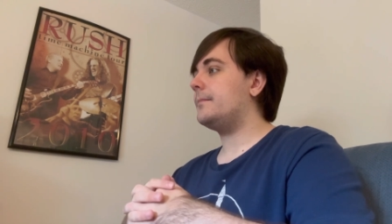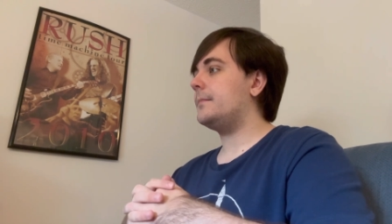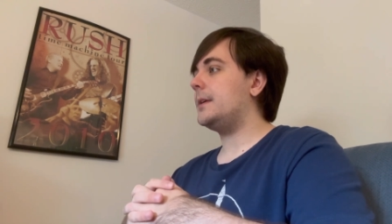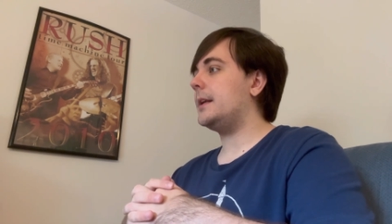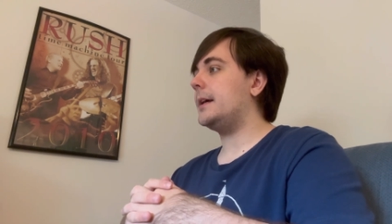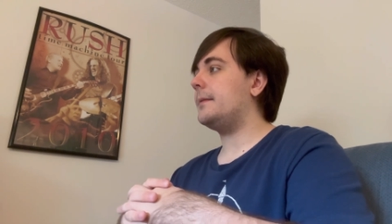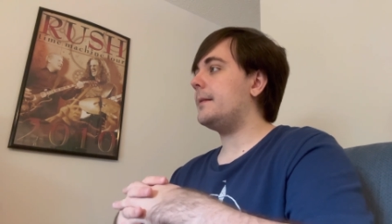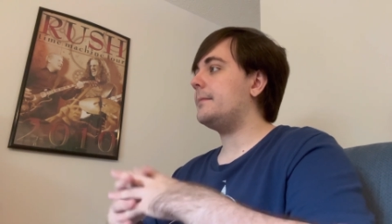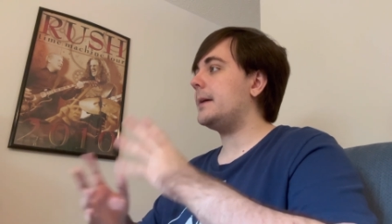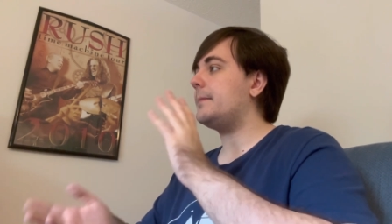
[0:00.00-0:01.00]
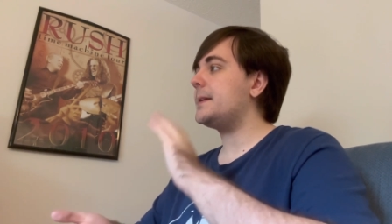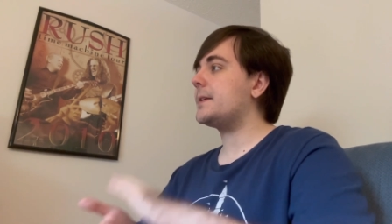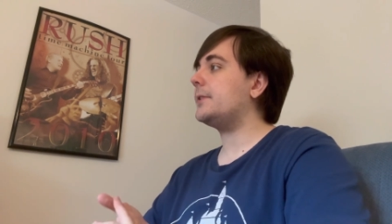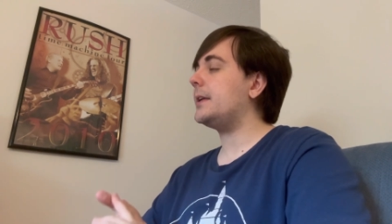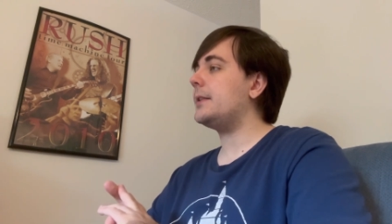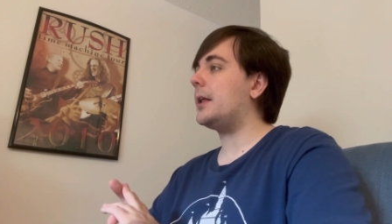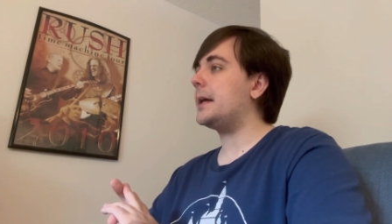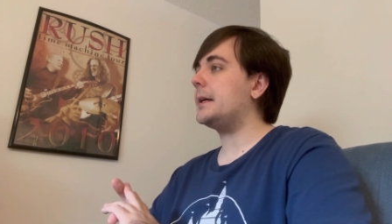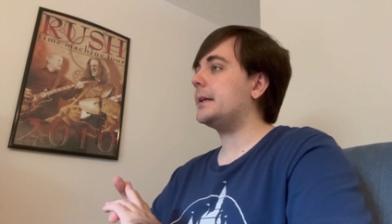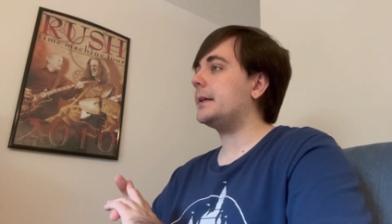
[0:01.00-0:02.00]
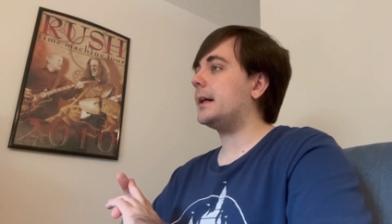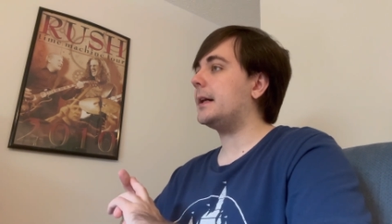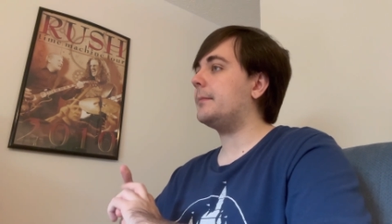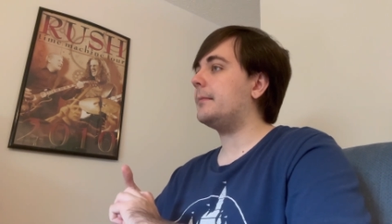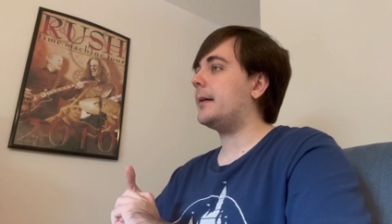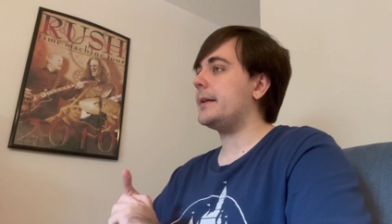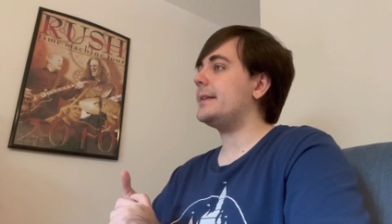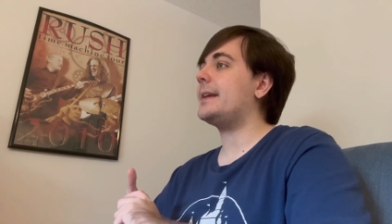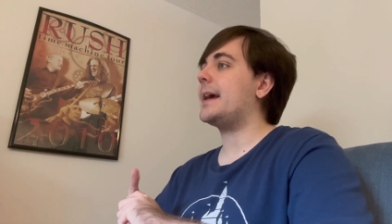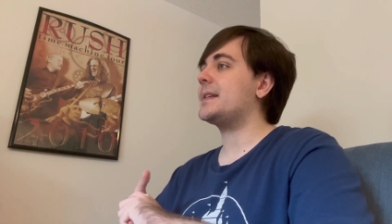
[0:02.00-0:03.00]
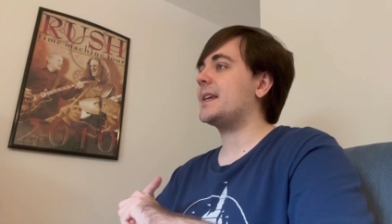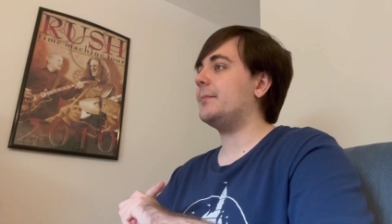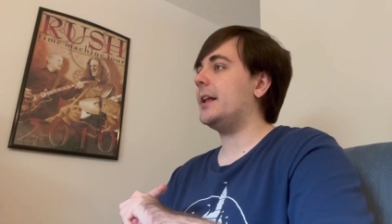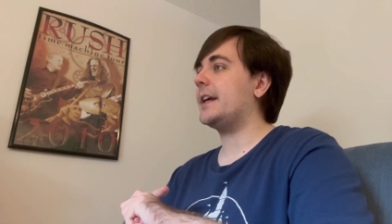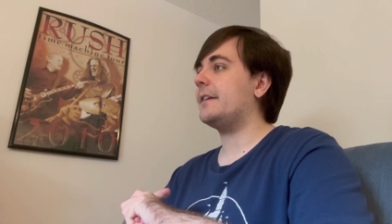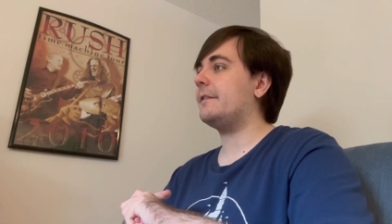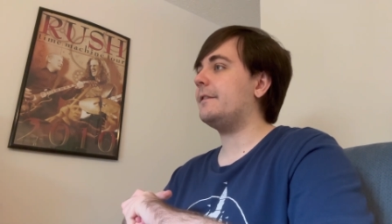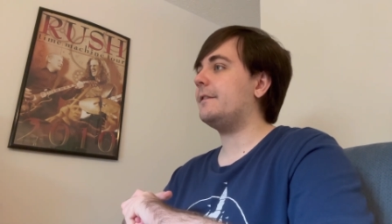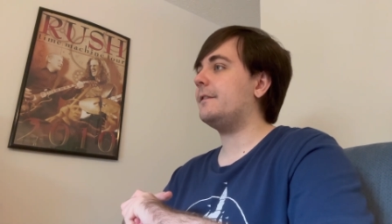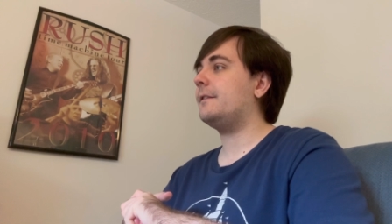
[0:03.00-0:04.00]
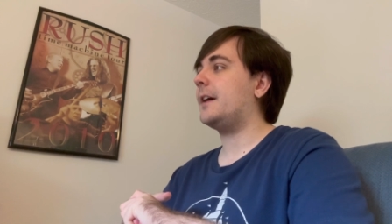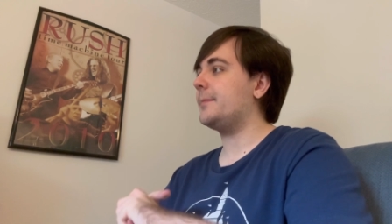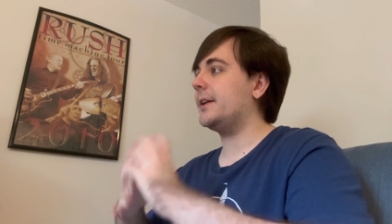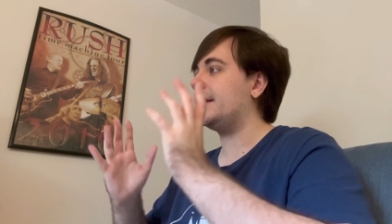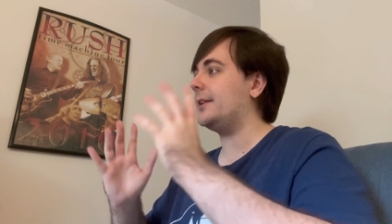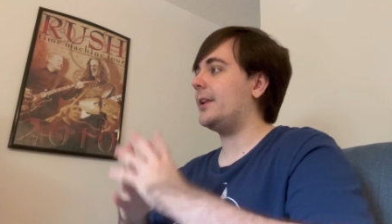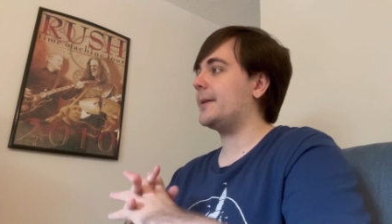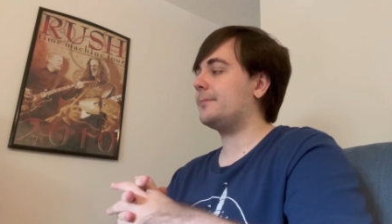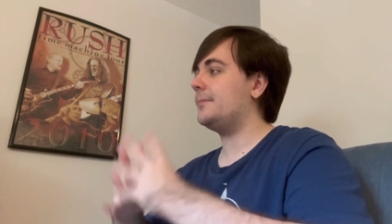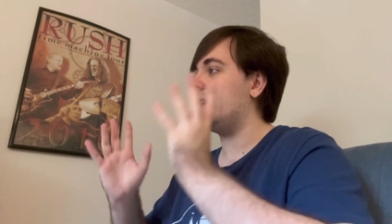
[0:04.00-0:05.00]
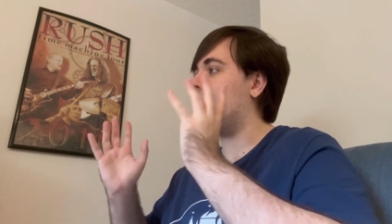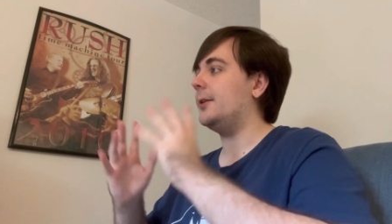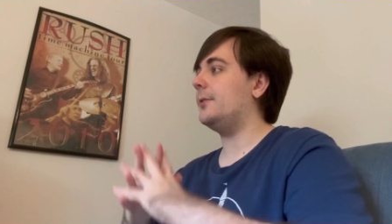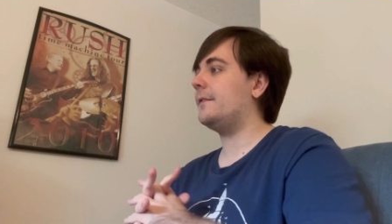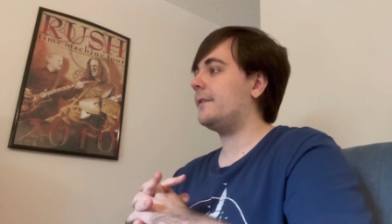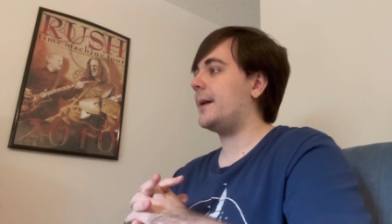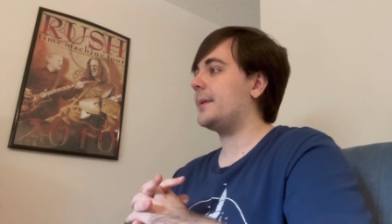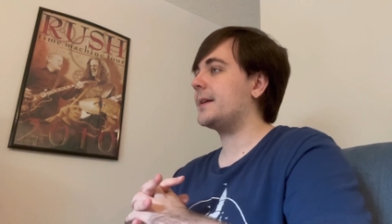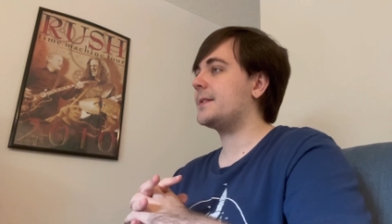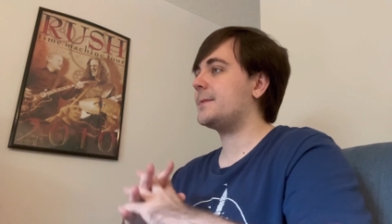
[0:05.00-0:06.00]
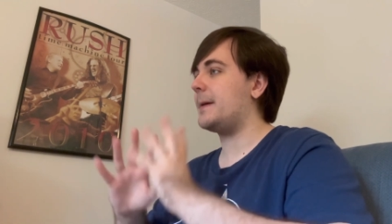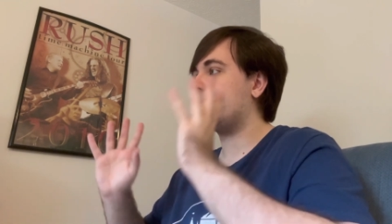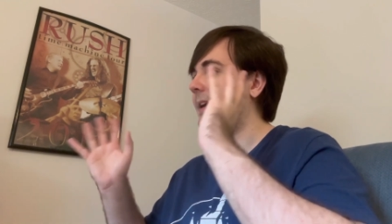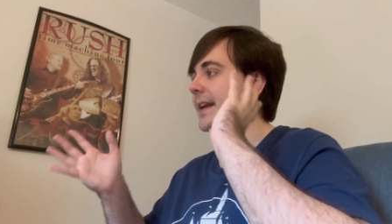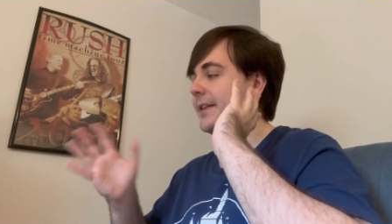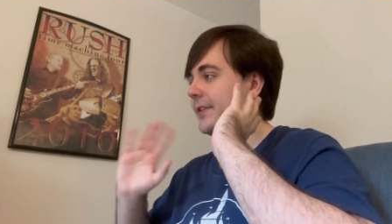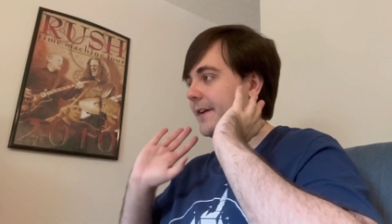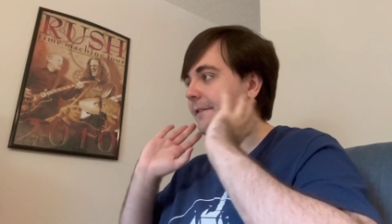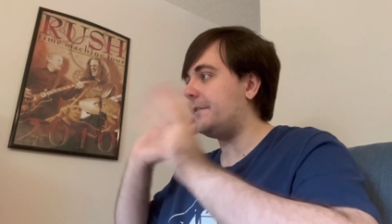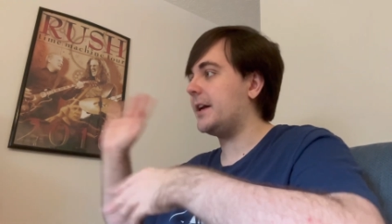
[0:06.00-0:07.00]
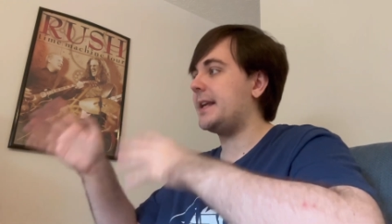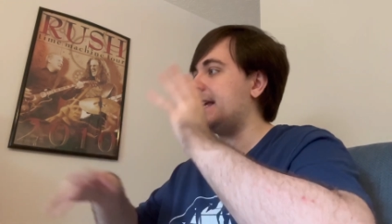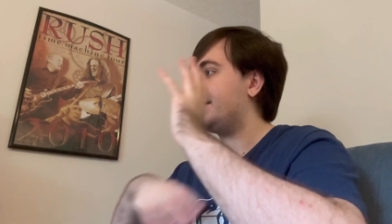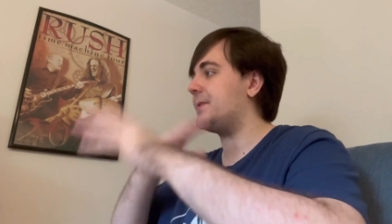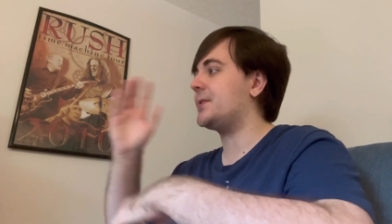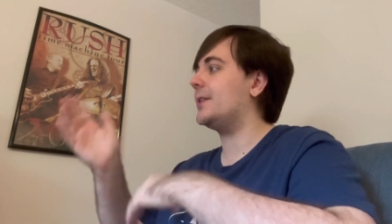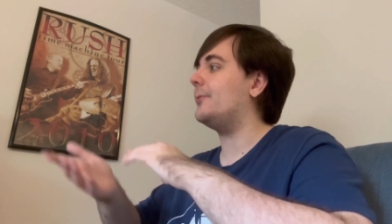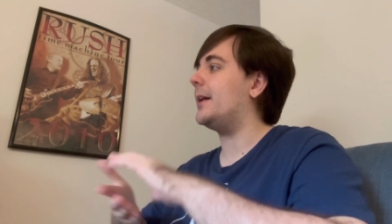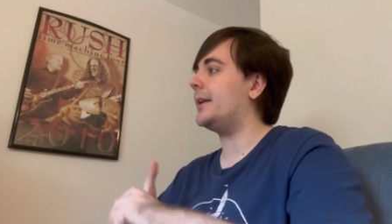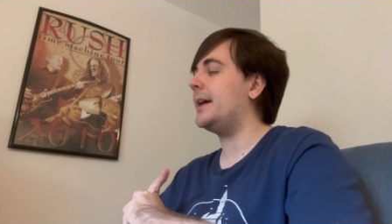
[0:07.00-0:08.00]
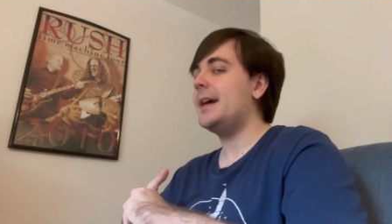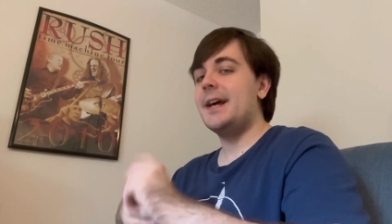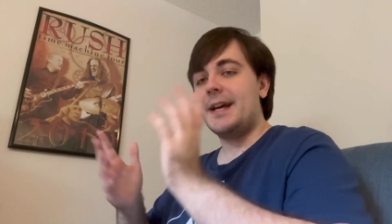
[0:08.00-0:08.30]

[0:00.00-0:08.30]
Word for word: yeah, and, and, and basically like um, I did ask him like if I'm gonna like you know if I'm expecting anything funny and so on.